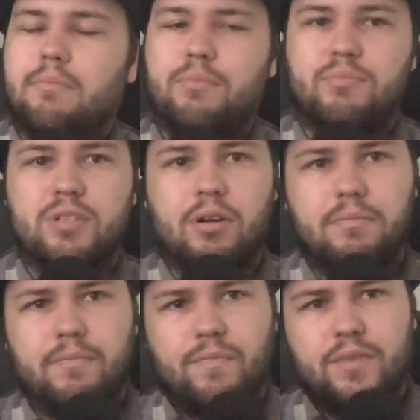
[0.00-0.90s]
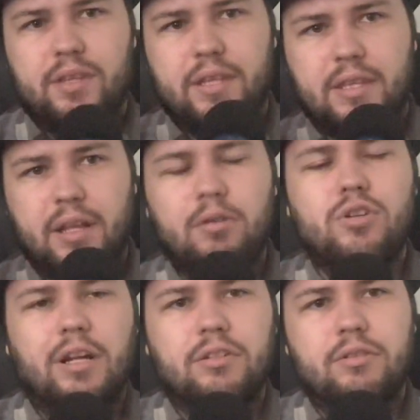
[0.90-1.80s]
So they were
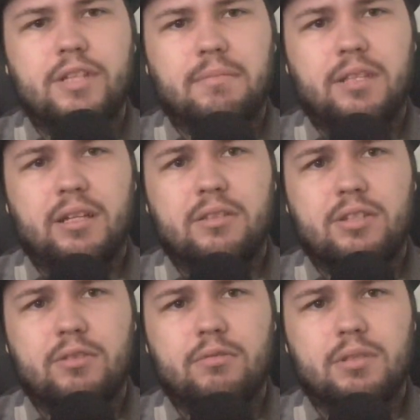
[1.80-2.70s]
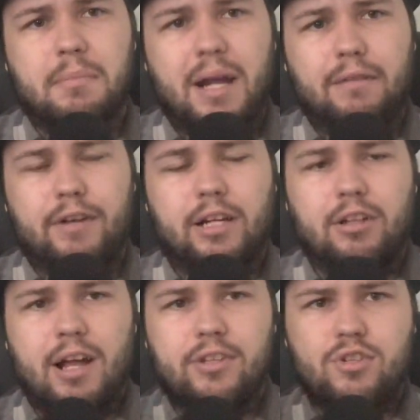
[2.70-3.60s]
trying to do the same thing too with the magnifying
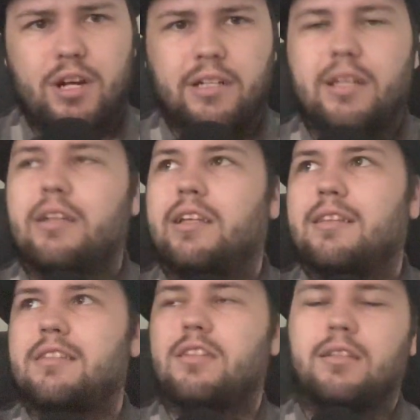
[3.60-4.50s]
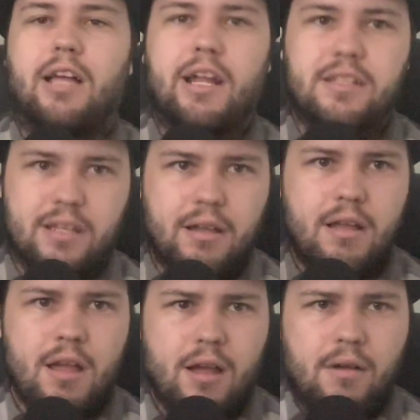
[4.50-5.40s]
glass, trying to get the sunlight to
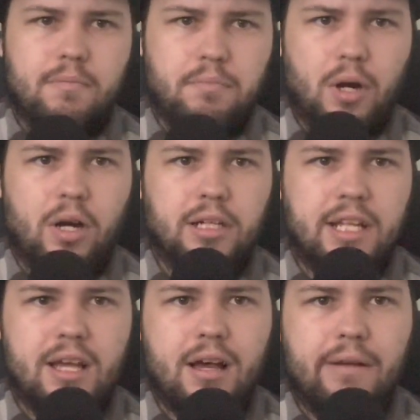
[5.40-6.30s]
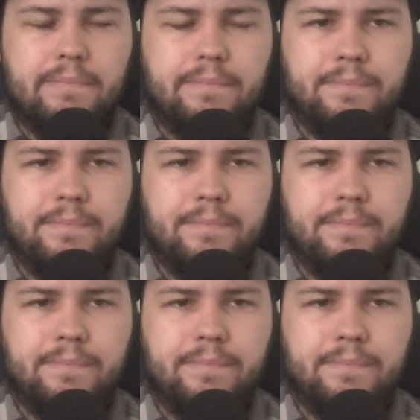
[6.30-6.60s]
burn the